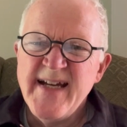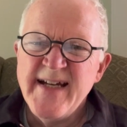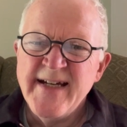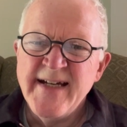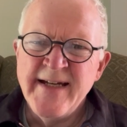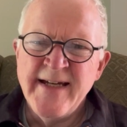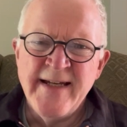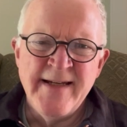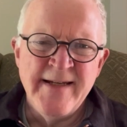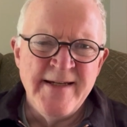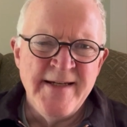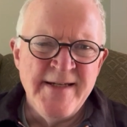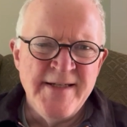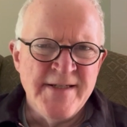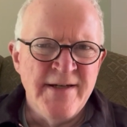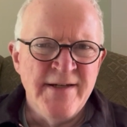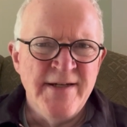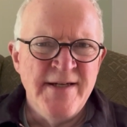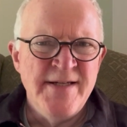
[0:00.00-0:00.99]
And he's
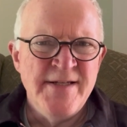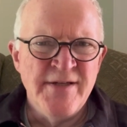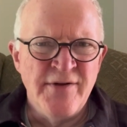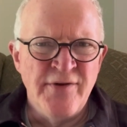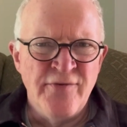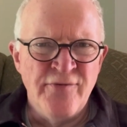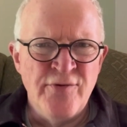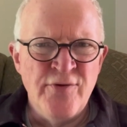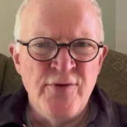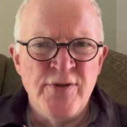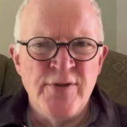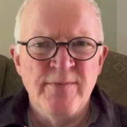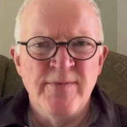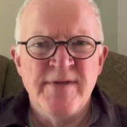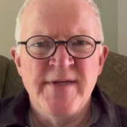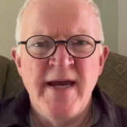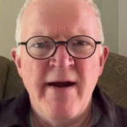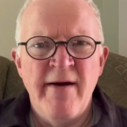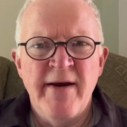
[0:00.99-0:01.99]
a gruesome
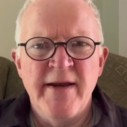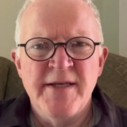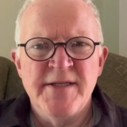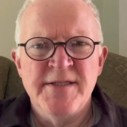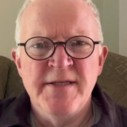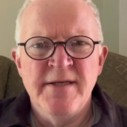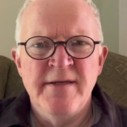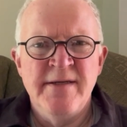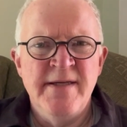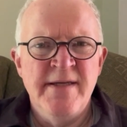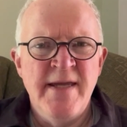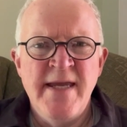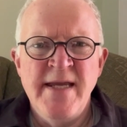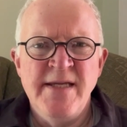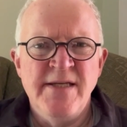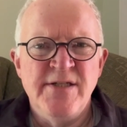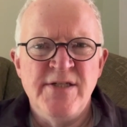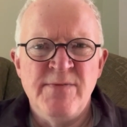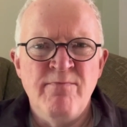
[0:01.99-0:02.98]
character. He
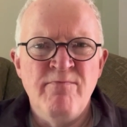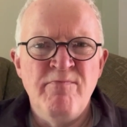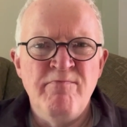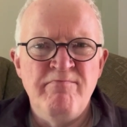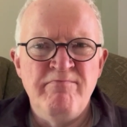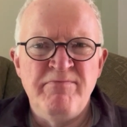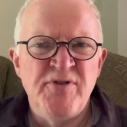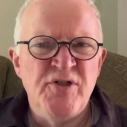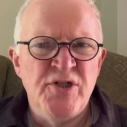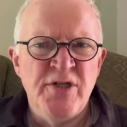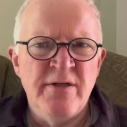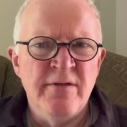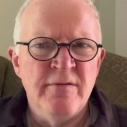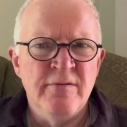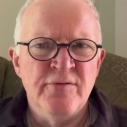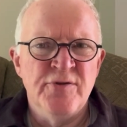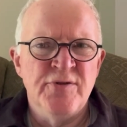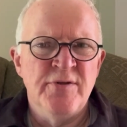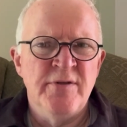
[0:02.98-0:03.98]
eats
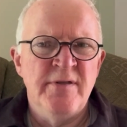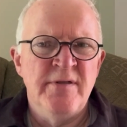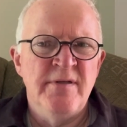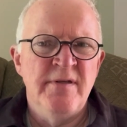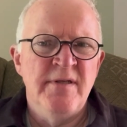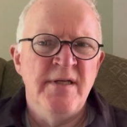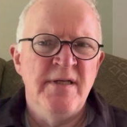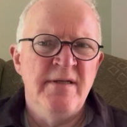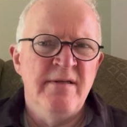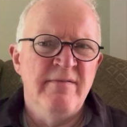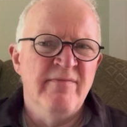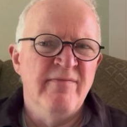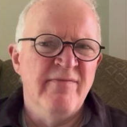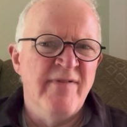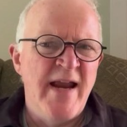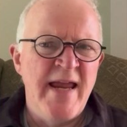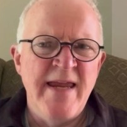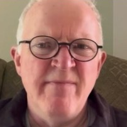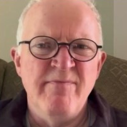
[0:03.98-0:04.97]
children, he
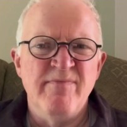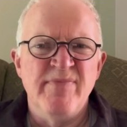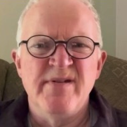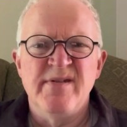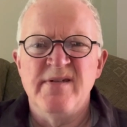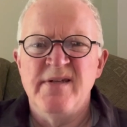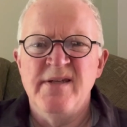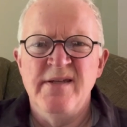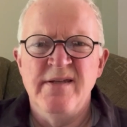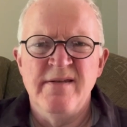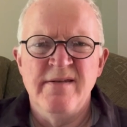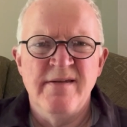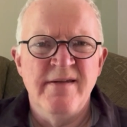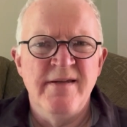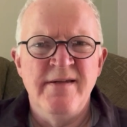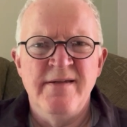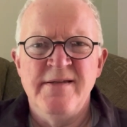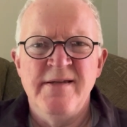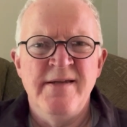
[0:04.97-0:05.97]
rapes,
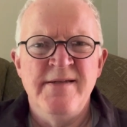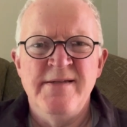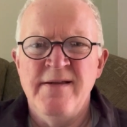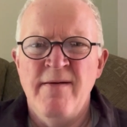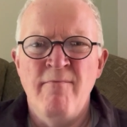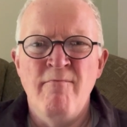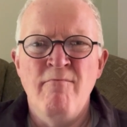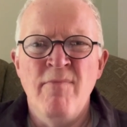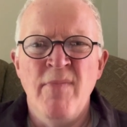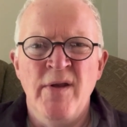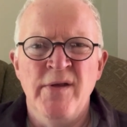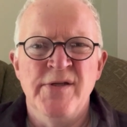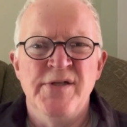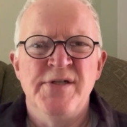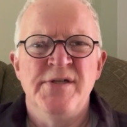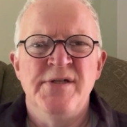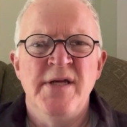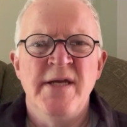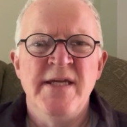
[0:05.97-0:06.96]
he's a
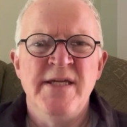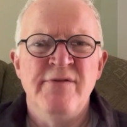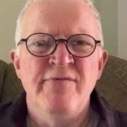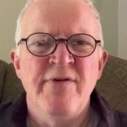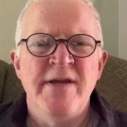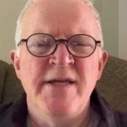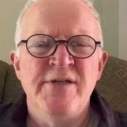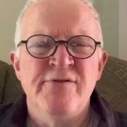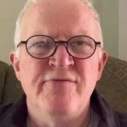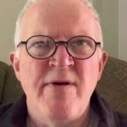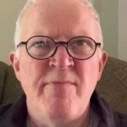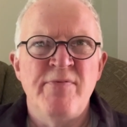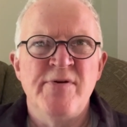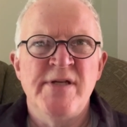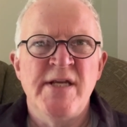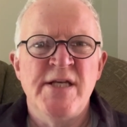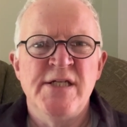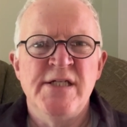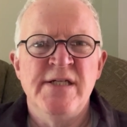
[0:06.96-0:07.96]
monster. He's
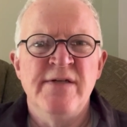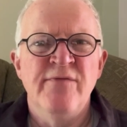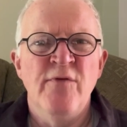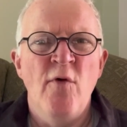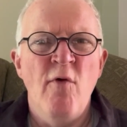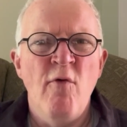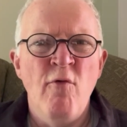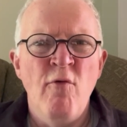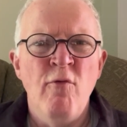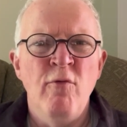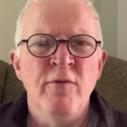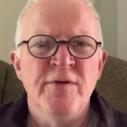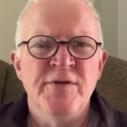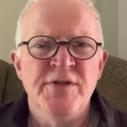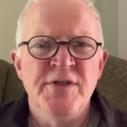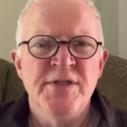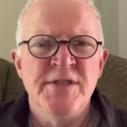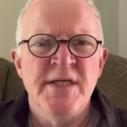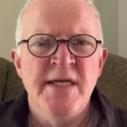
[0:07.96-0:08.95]
representative of all
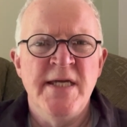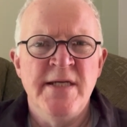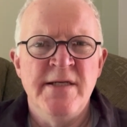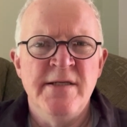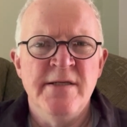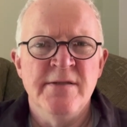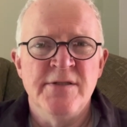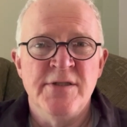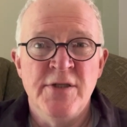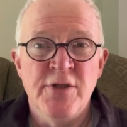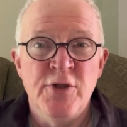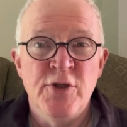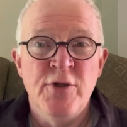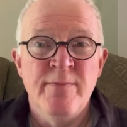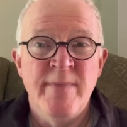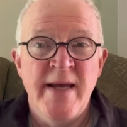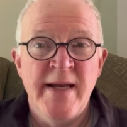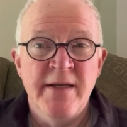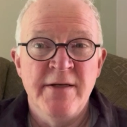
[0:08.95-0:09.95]
that is hideous in
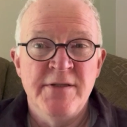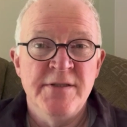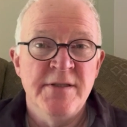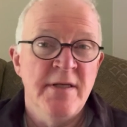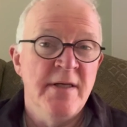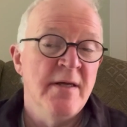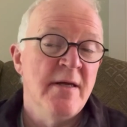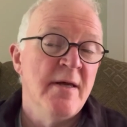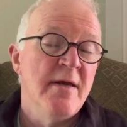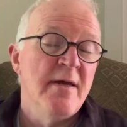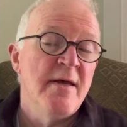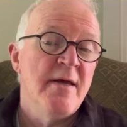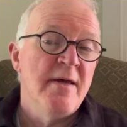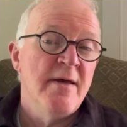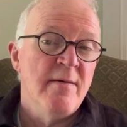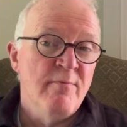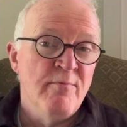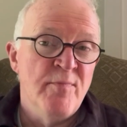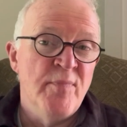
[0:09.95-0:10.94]
humanity,
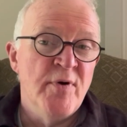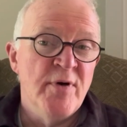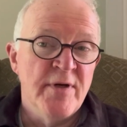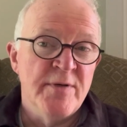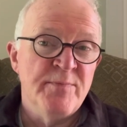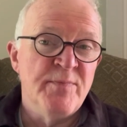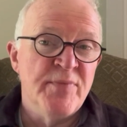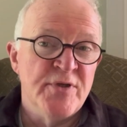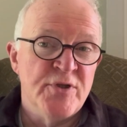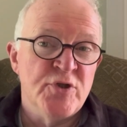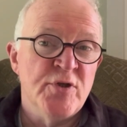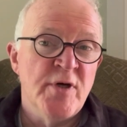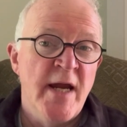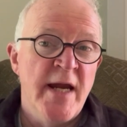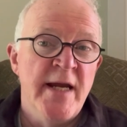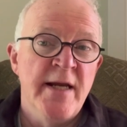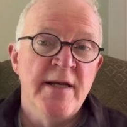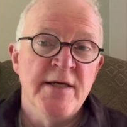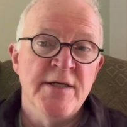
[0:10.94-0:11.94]
but
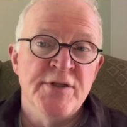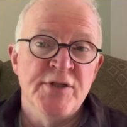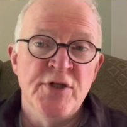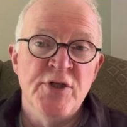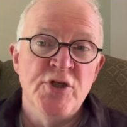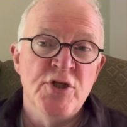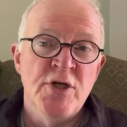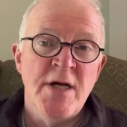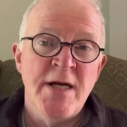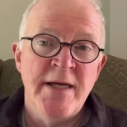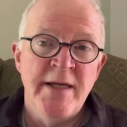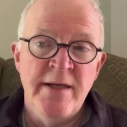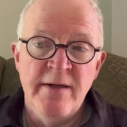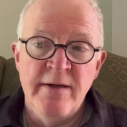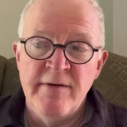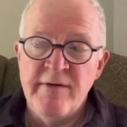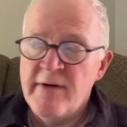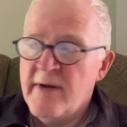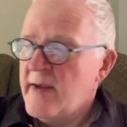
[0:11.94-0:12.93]
portrayed as a
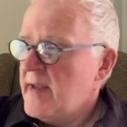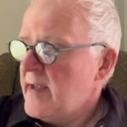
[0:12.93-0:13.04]
giant.